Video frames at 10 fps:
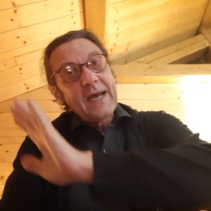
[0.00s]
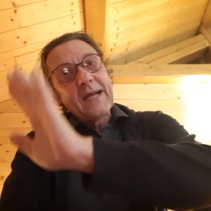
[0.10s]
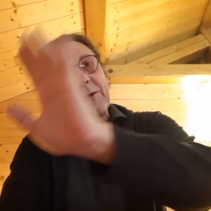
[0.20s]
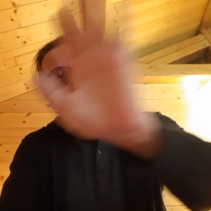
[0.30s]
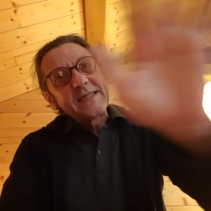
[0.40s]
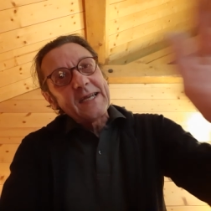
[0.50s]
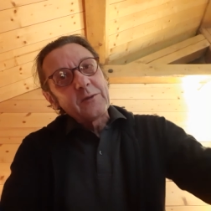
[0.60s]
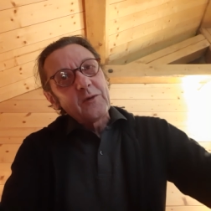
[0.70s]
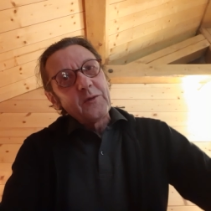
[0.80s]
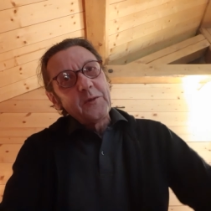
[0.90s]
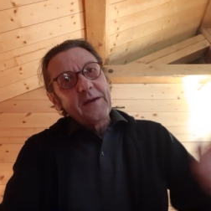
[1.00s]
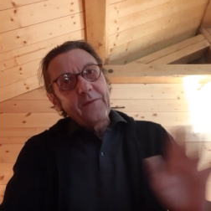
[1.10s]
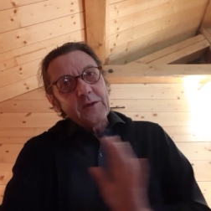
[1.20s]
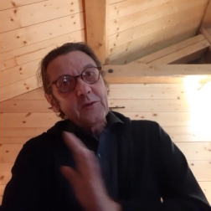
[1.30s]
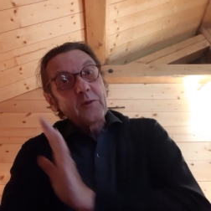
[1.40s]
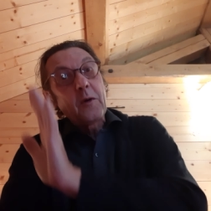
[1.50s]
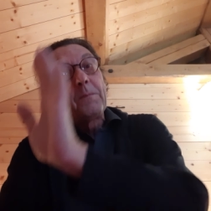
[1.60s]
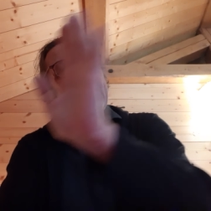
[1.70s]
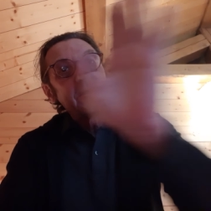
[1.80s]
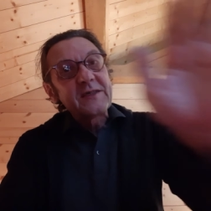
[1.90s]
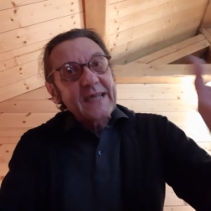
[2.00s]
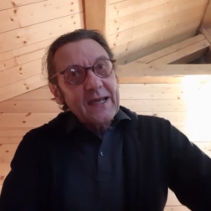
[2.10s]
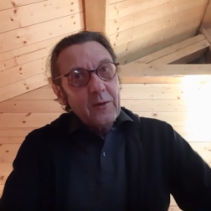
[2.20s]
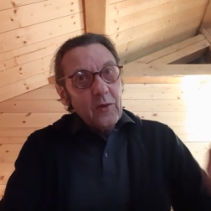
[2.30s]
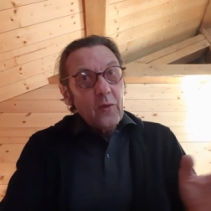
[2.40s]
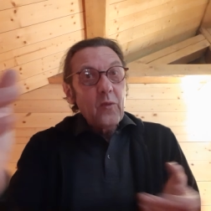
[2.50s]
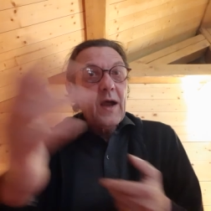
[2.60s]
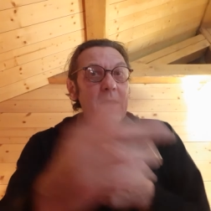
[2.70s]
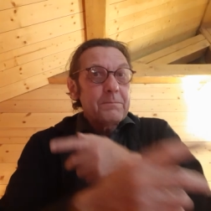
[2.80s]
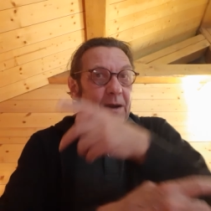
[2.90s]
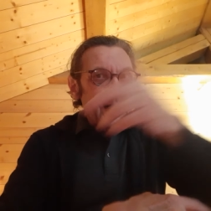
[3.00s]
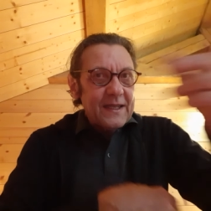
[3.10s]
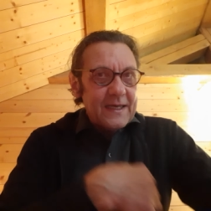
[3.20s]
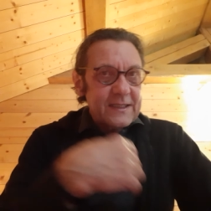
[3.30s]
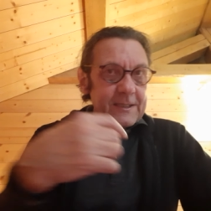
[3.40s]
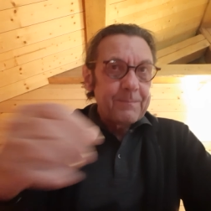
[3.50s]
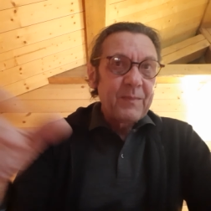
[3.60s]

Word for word: and the central universe to complete a cycle around paradise